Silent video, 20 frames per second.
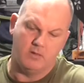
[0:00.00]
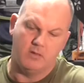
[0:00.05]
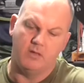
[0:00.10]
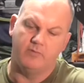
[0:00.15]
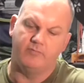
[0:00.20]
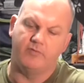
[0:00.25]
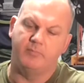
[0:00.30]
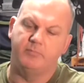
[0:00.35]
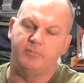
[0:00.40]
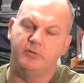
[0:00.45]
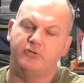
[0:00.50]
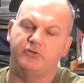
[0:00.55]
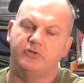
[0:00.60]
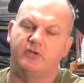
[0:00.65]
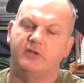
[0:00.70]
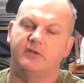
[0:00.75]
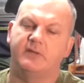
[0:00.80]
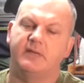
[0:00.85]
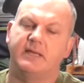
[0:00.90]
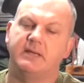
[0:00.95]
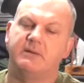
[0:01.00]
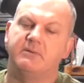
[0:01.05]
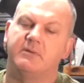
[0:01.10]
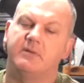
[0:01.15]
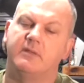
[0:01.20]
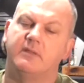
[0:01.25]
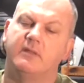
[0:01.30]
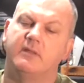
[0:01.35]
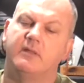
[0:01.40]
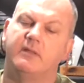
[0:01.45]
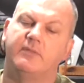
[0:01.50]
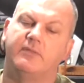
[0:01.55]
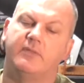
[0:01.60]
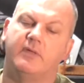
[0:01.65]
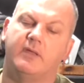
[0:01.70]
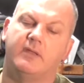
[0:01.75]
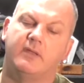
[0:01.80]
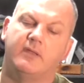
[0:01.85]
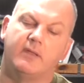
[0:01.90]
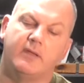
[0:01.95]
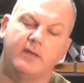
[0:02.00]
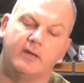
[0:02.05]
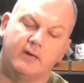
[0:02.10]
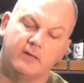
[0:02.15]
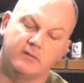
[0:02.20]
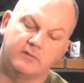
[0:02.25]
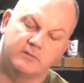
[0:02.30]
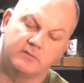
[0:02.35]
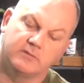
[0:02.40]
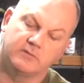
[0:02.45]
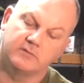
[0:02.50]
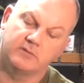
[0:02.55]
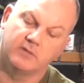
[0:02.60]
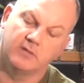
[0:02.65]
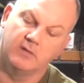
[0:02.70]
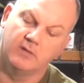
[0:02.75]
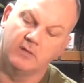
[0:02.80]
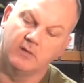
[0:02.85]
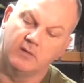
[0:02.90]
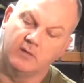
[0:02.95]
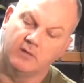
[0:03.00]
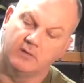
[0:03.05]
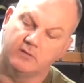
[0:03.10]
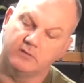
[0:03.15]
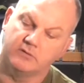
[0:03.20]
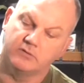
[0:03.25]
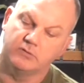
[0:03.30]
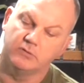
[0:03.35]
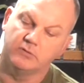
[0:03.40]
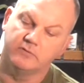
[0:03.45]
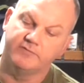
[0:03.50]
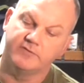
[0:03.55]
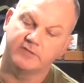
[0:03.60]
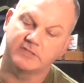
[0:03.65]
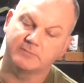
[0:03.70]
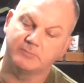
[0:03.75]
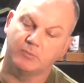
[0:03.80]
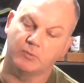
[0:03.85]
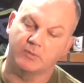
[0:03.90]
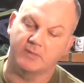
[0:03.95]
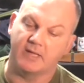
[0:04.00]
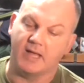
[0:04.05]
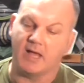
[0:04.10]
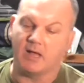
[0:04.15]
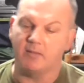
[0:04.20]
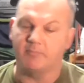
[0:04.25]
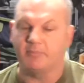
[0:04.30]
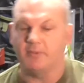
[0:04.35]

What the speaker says: If I push it down, then there's no visible gap,